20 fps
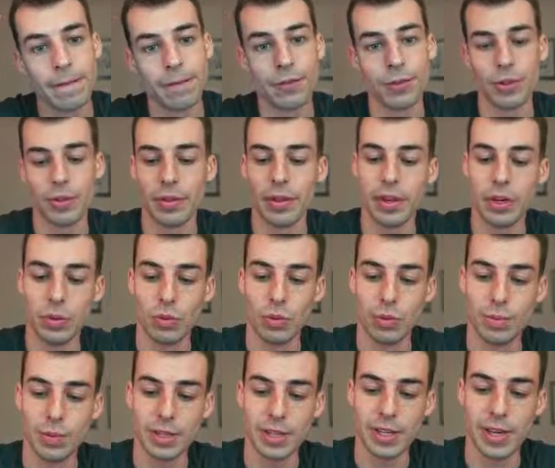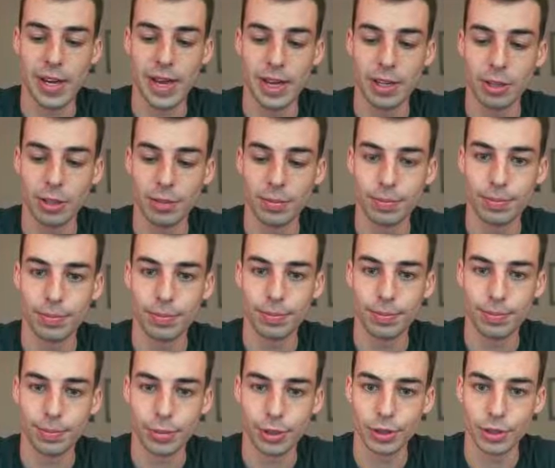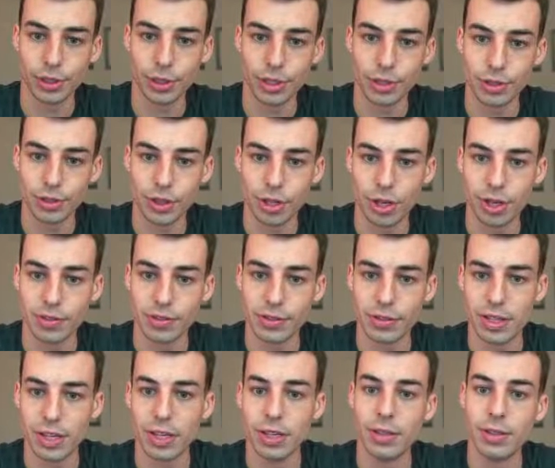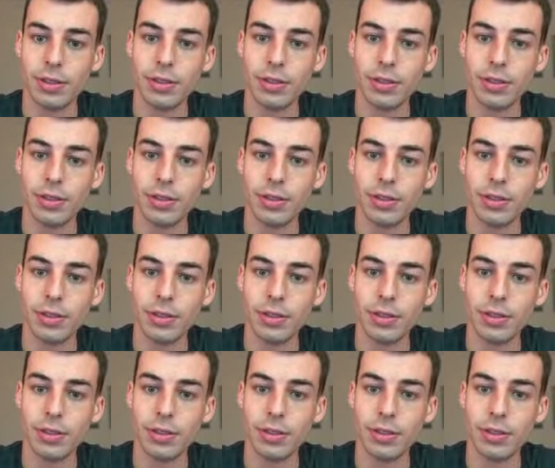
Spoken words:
So then it would be L plus offset.